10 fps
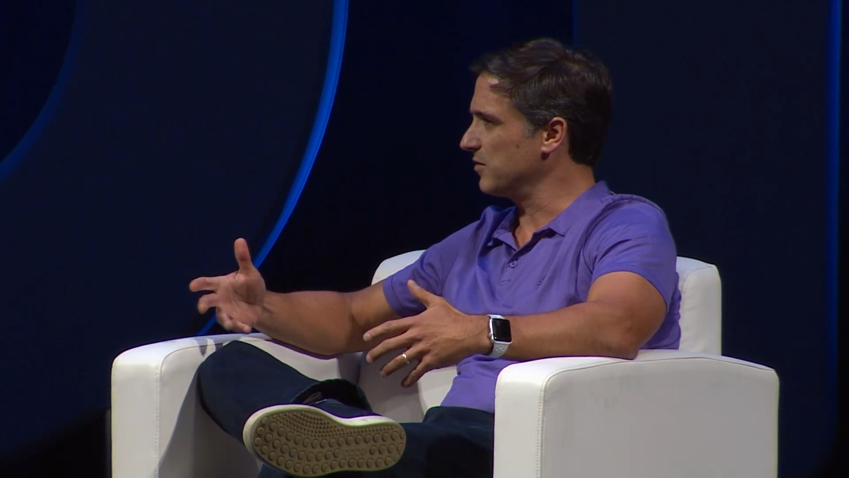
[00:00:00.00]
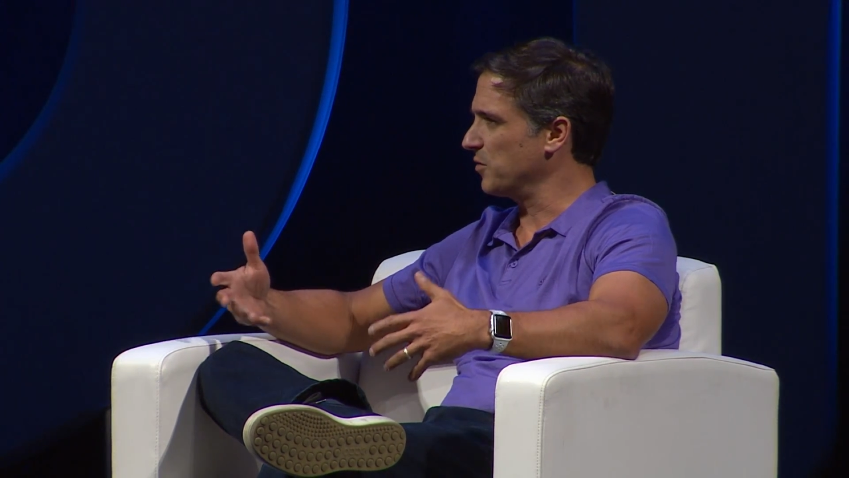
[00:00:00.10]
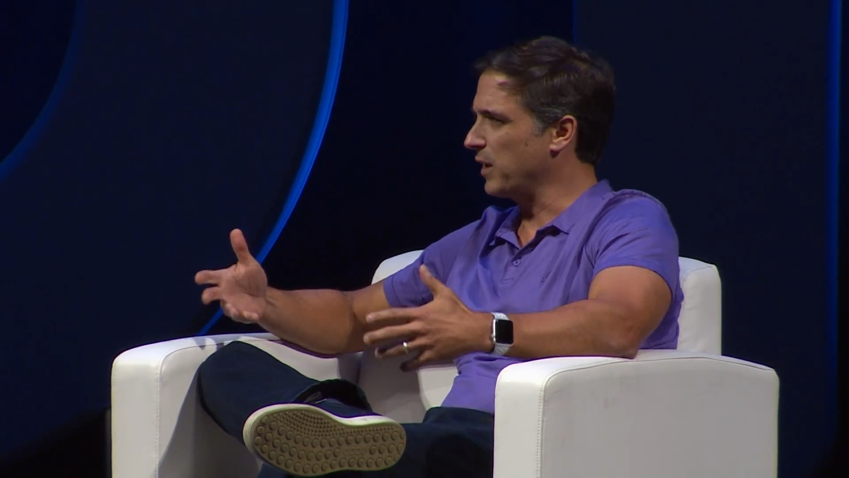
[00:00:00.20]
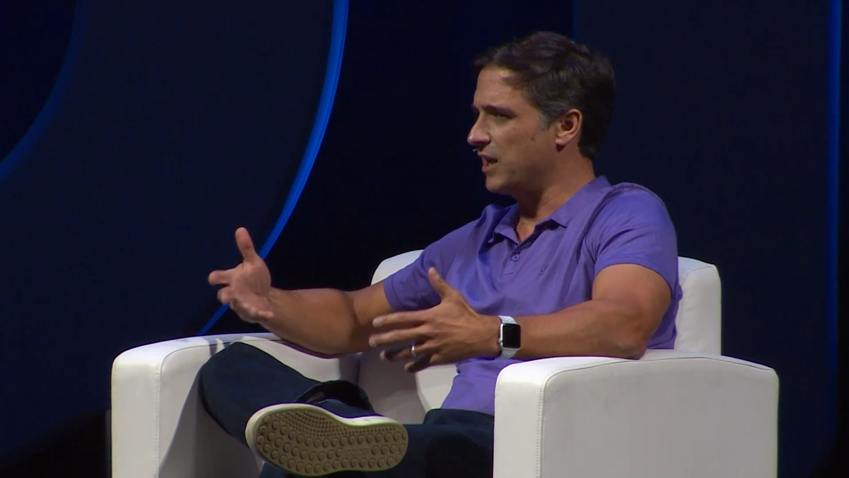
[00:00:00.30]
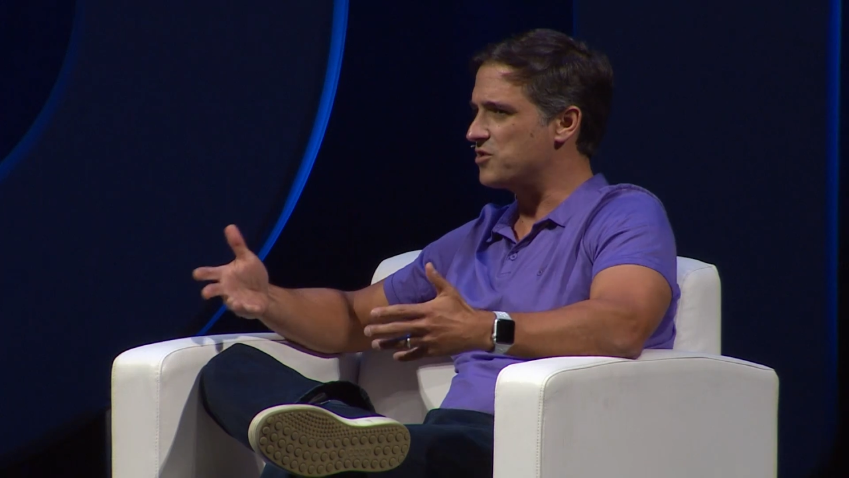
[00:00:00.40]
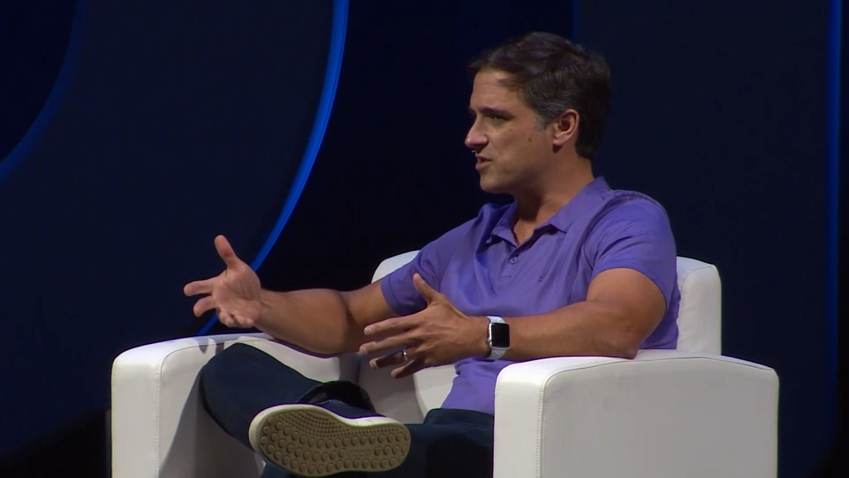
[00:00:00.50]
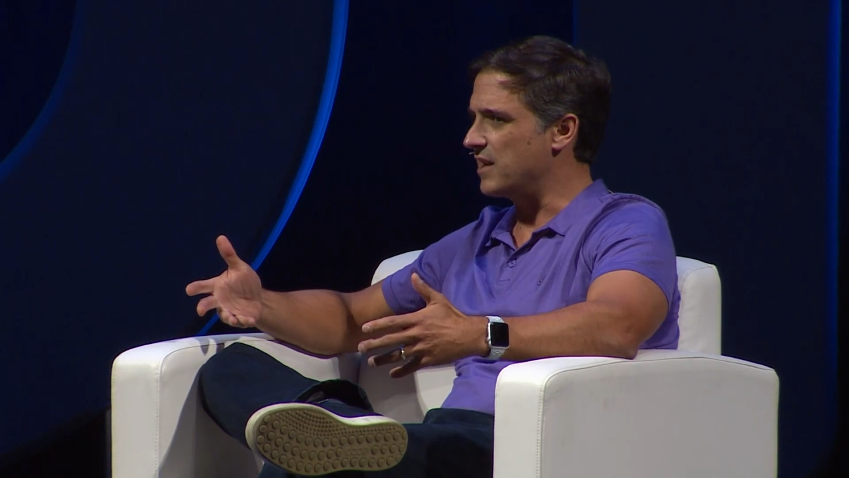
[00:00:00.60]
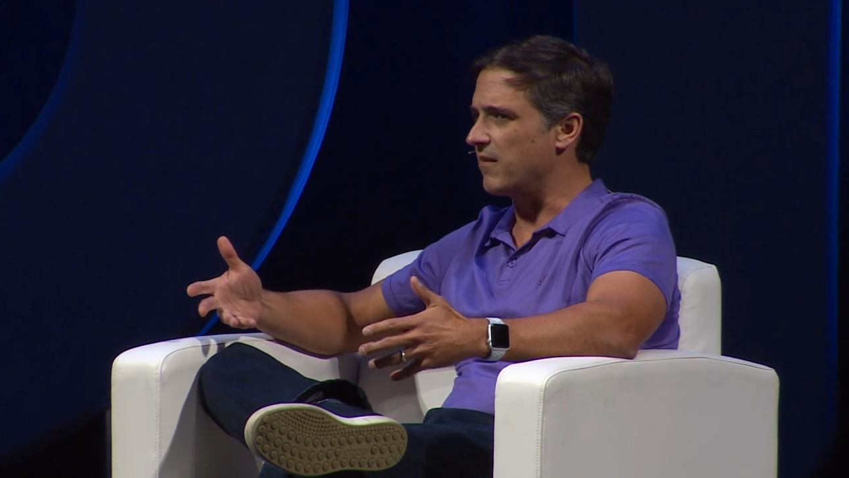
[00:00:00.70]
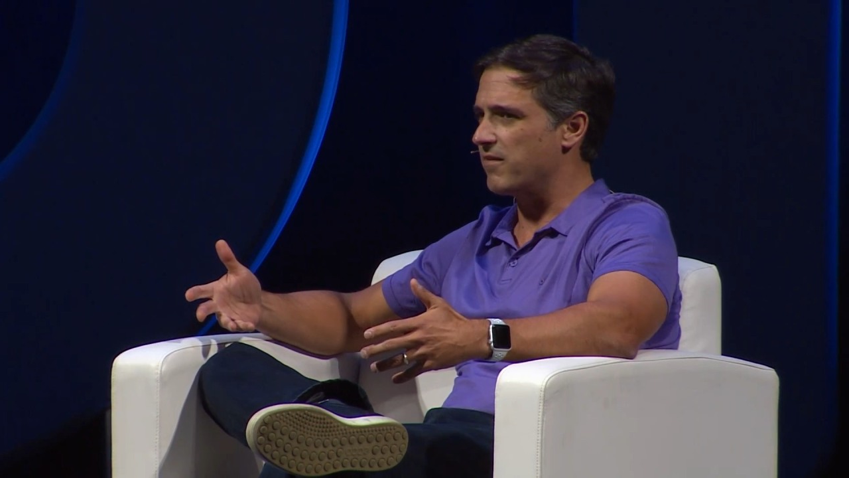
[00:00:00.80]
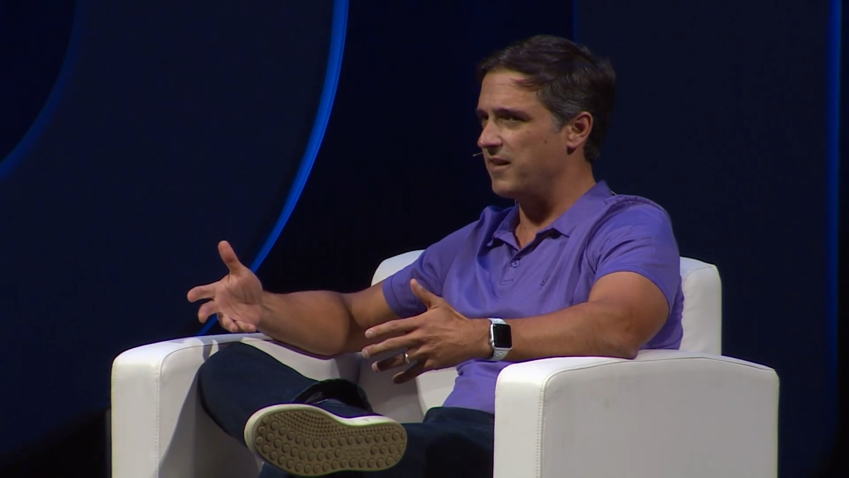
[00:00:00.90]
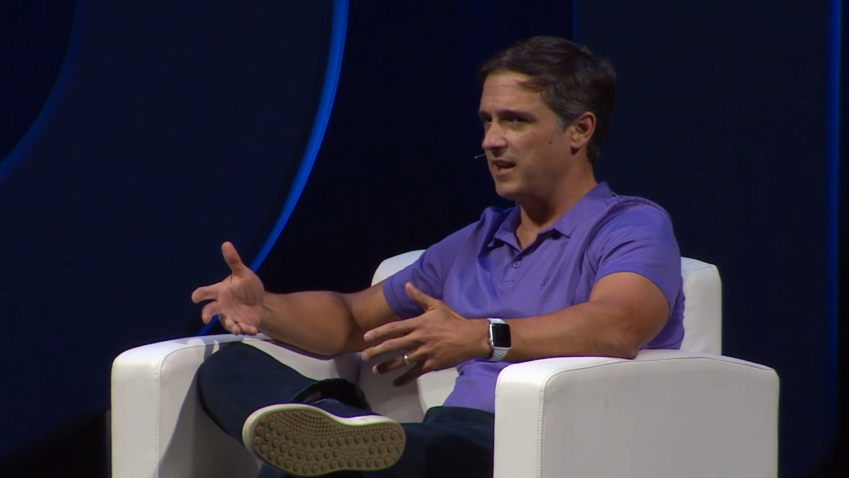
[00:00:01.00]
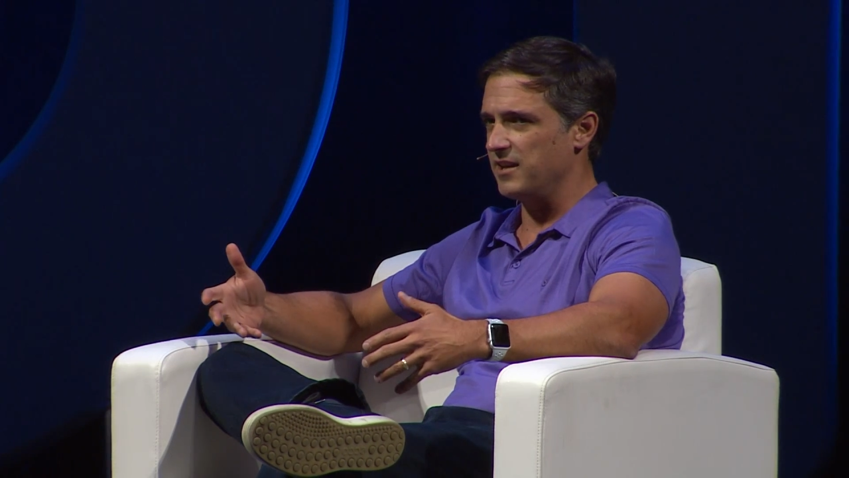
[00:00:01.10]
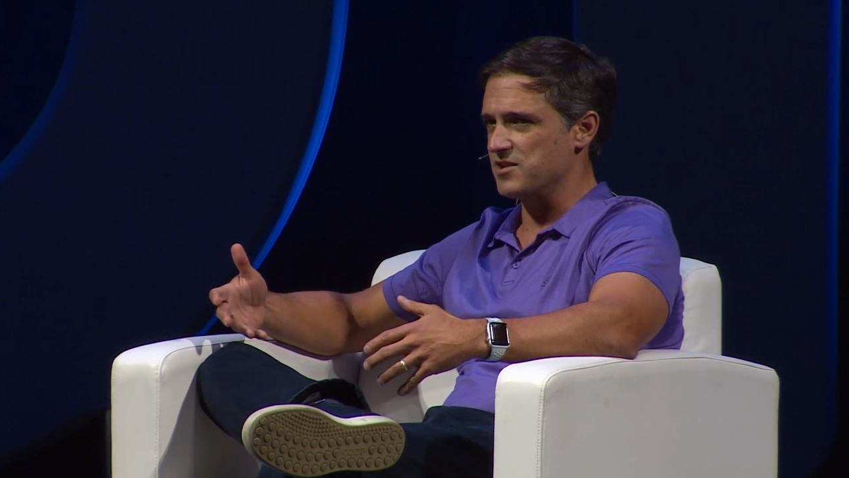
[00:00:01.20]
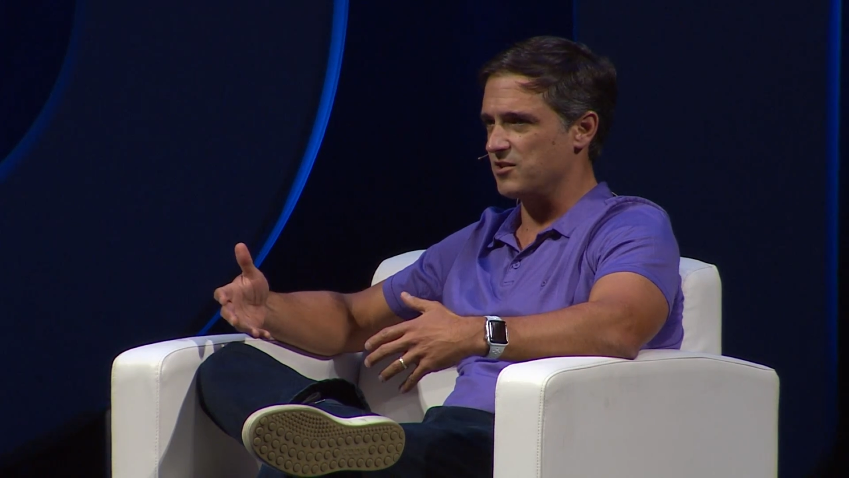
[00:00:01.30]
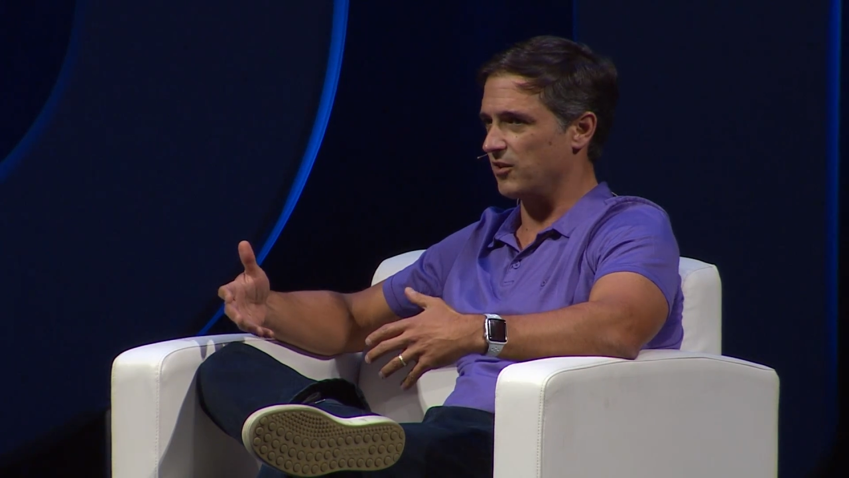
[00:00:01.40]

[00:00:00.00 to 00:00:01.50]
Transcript: doing interesting things